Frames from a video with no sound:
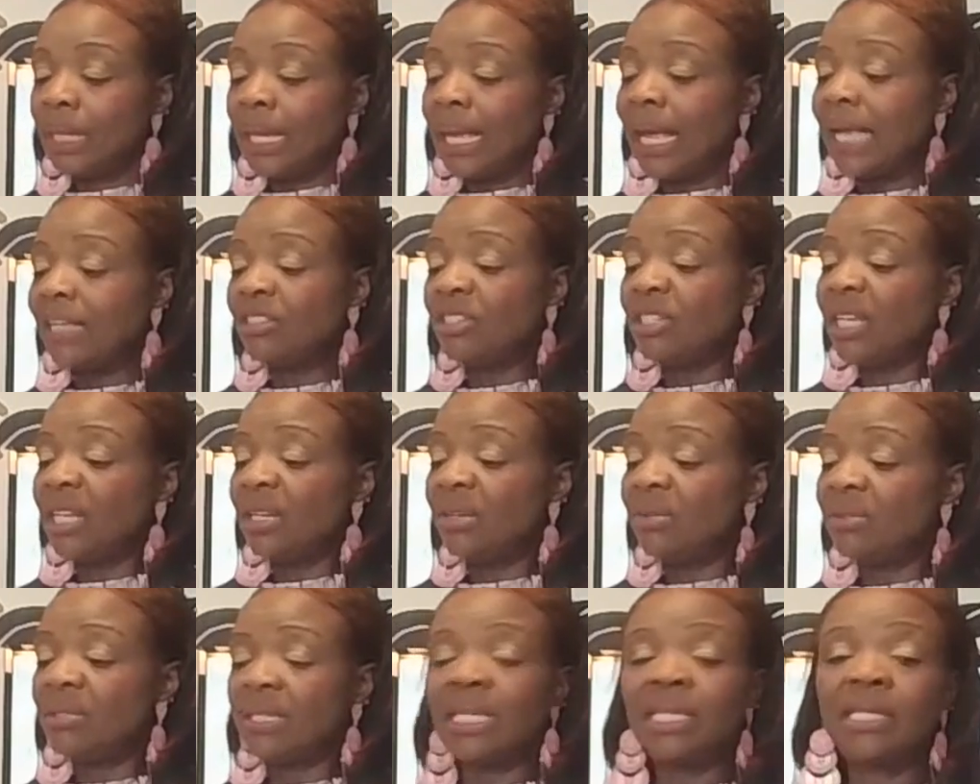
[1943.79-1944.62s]
actually, I
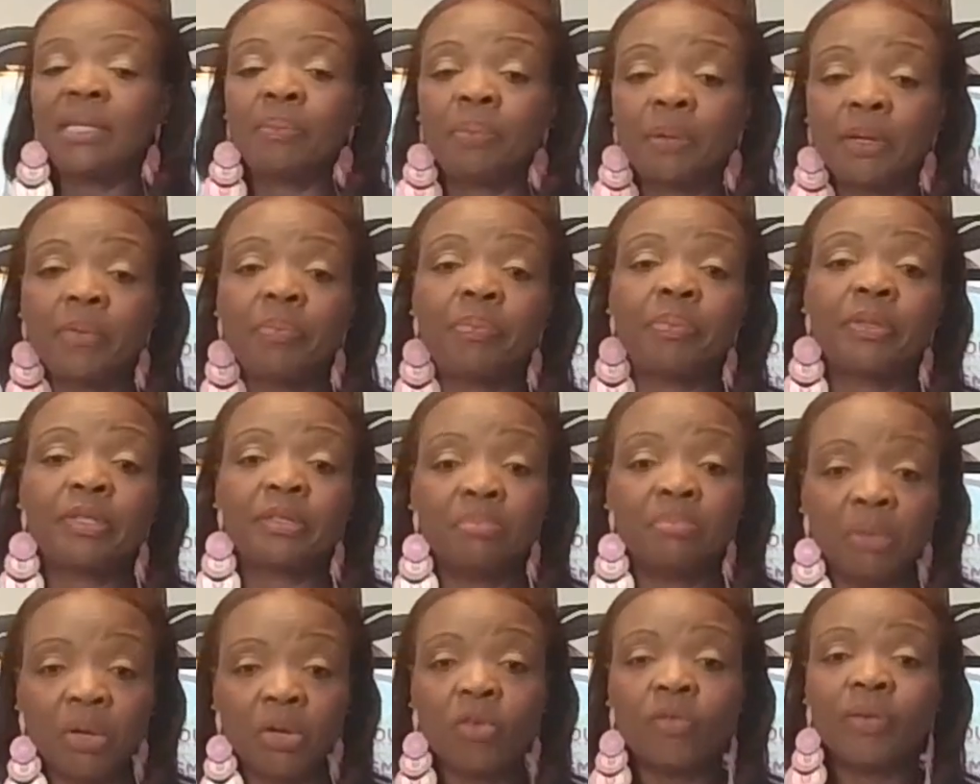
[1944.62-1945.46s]
don't think the purpose
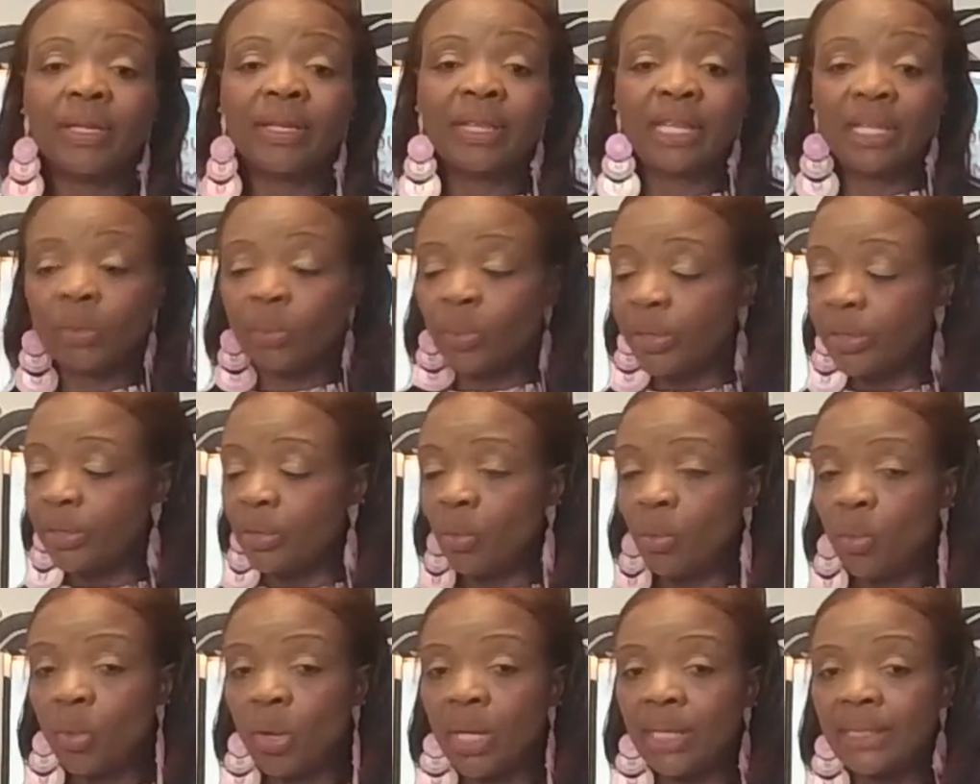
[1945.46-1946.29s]
move. I think we're the
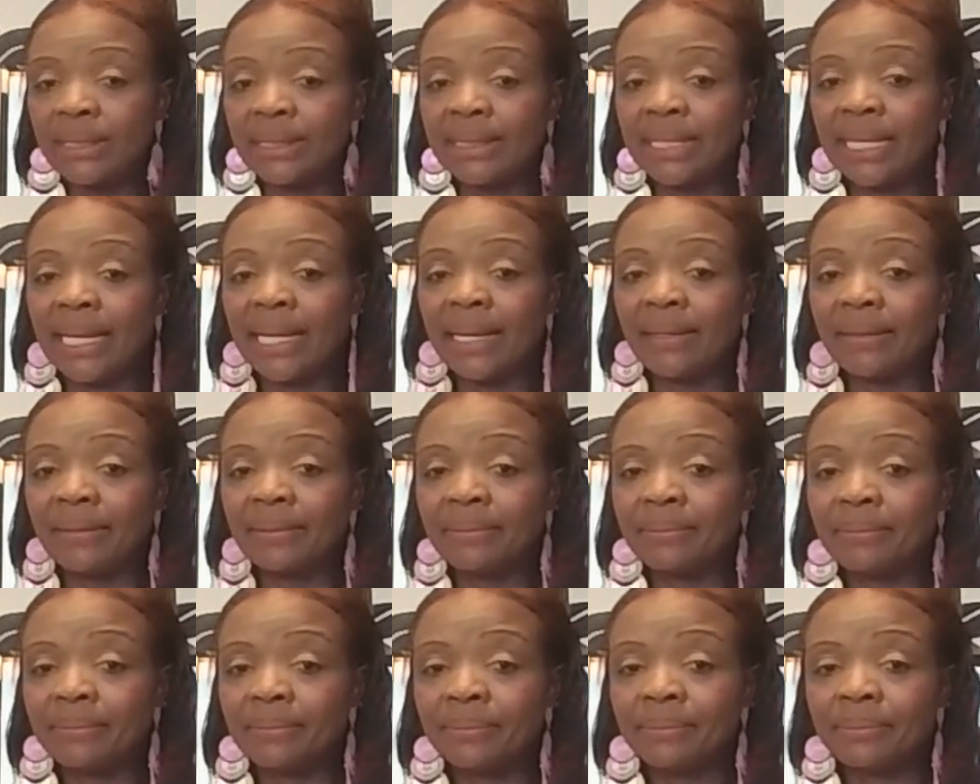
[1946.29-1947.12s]
ones that,
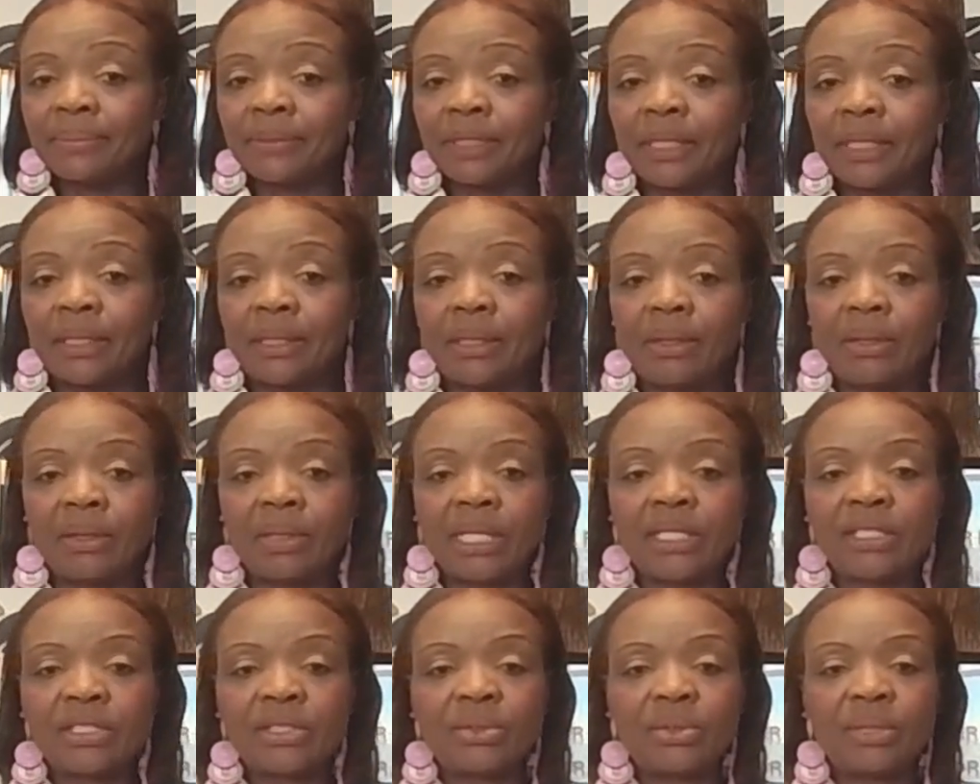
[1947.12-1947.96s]

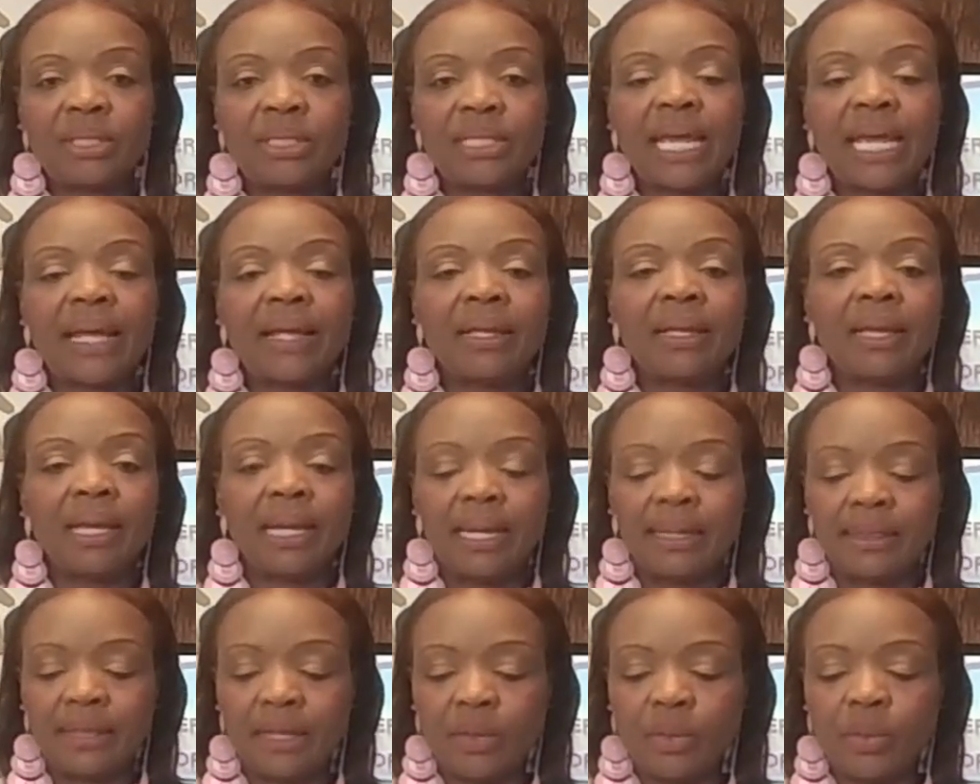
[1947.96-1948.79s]
let's do this. Yeah.
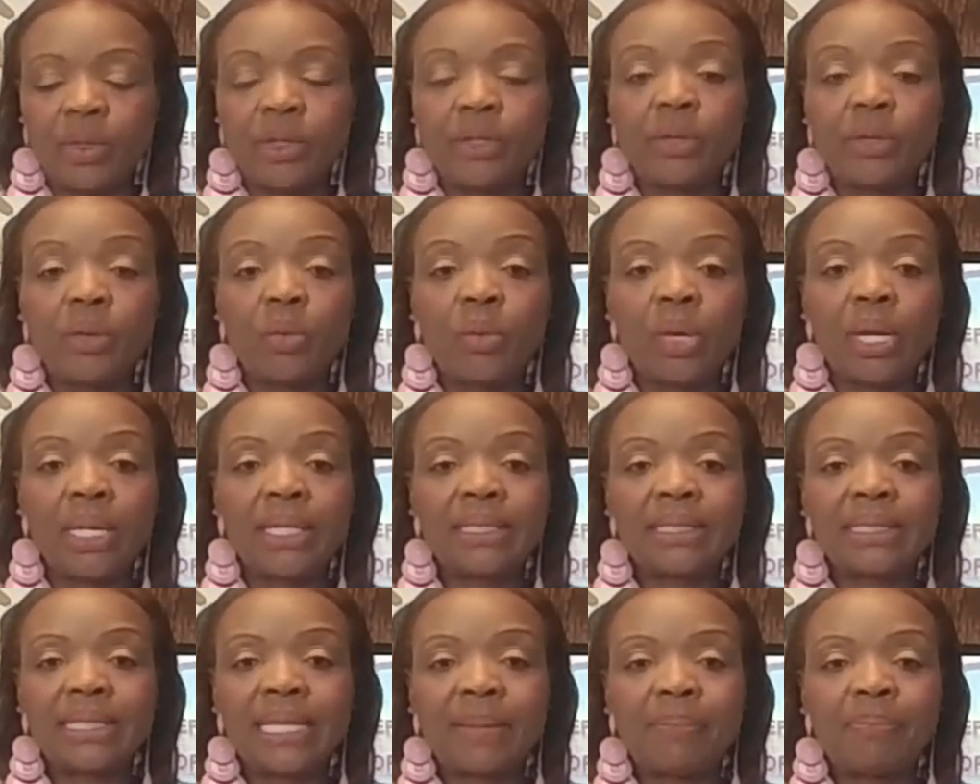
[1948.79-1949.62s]
I think we're the
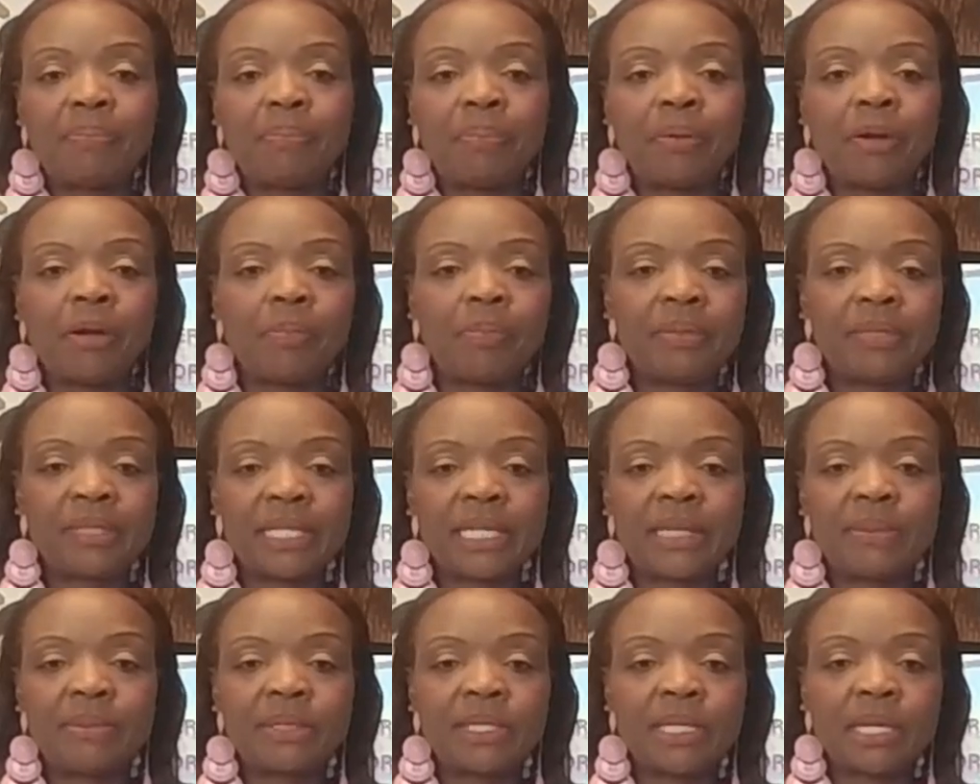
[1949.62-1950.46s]
ones that purpose
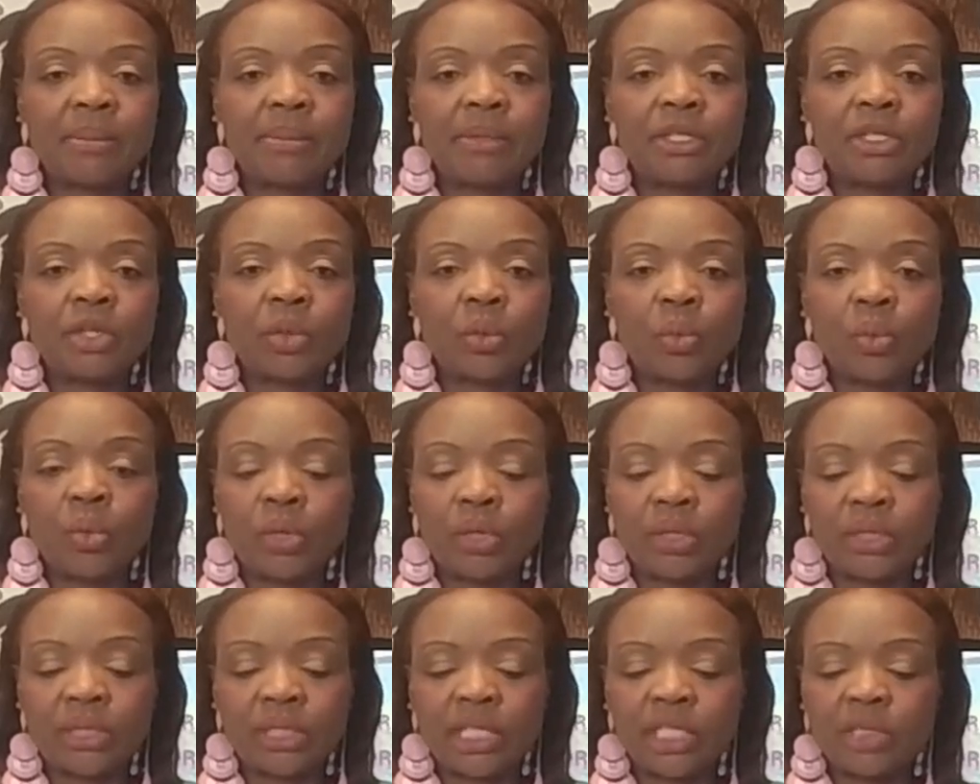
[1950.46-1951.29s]
keeps coming
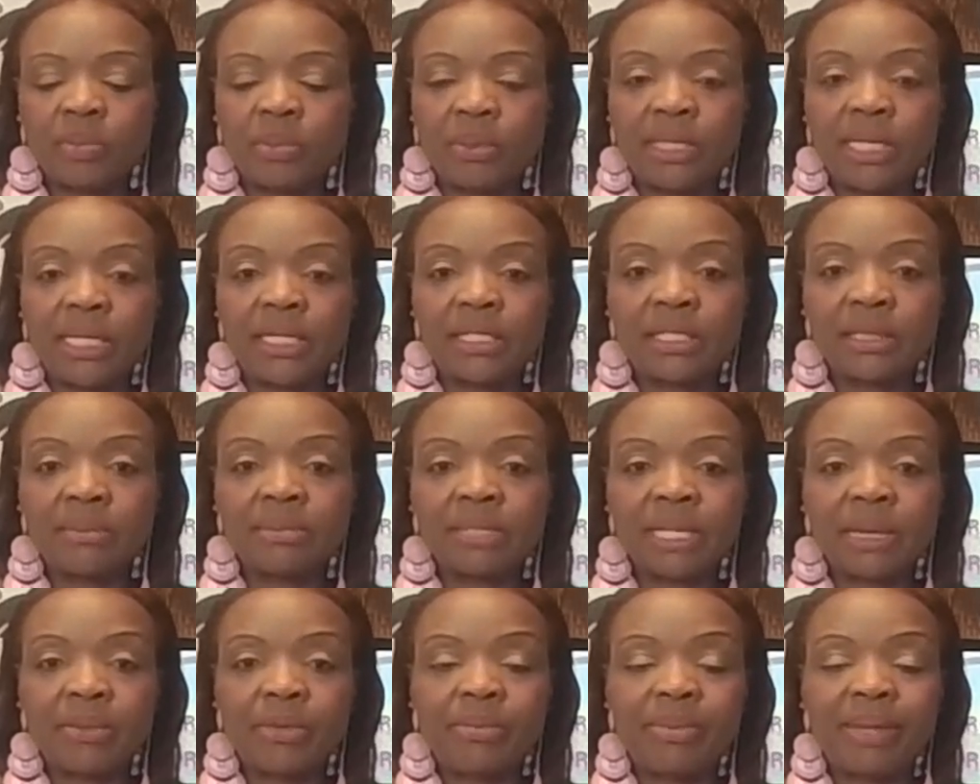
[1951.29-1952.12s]
towards us, but then
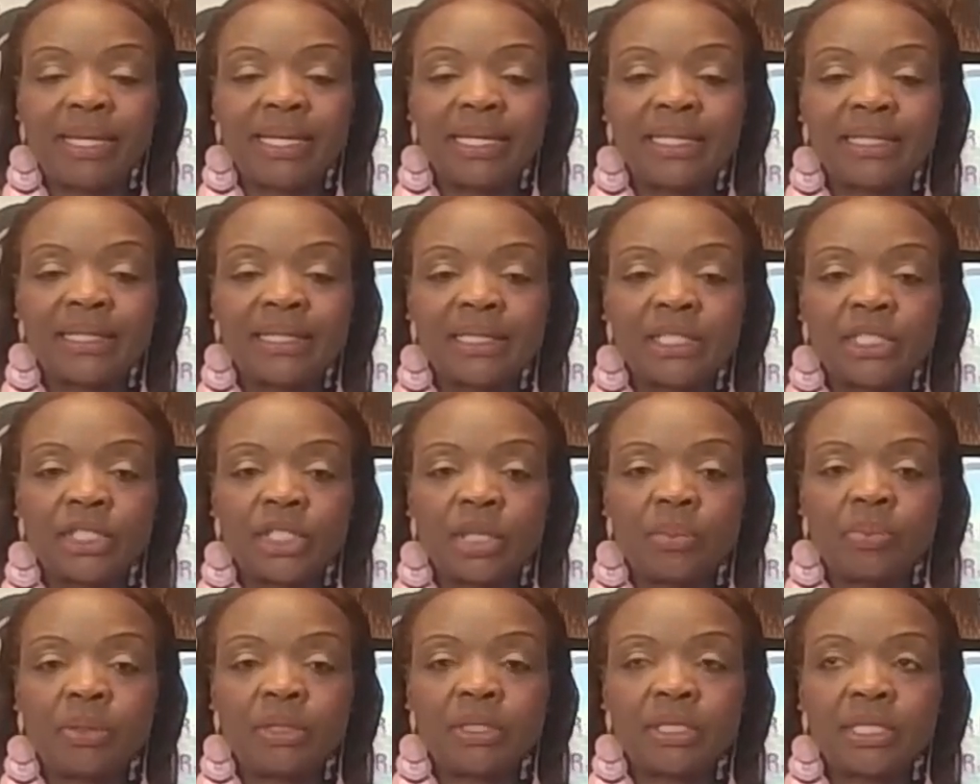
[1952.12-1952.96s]
sometimes we make a decision,
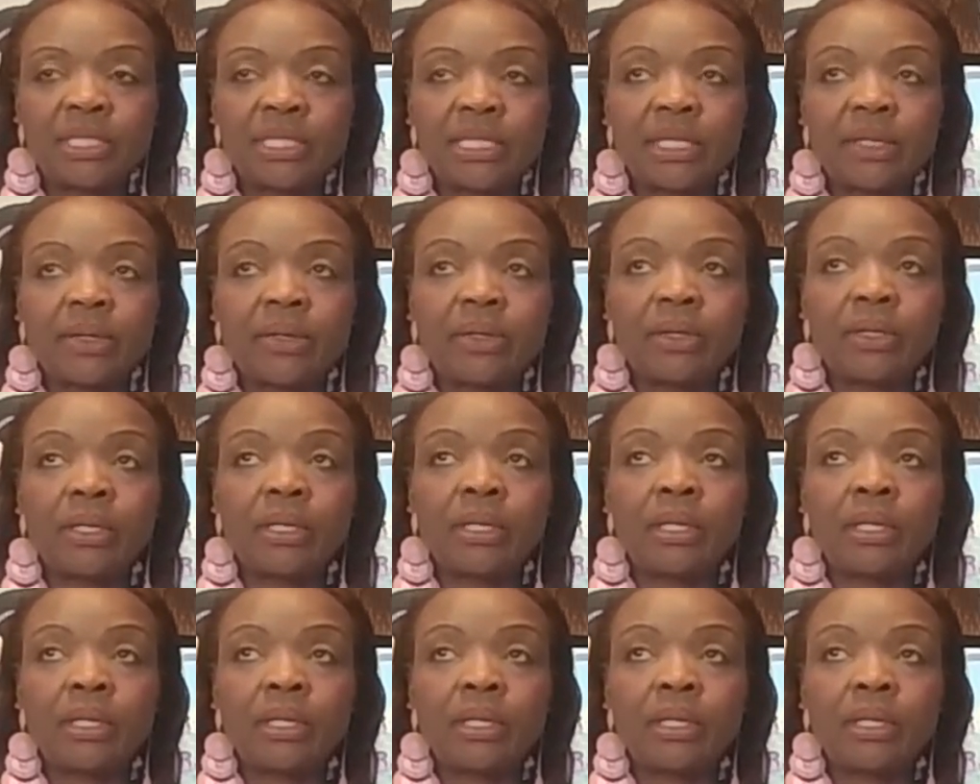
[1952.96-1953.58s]
it puts us here.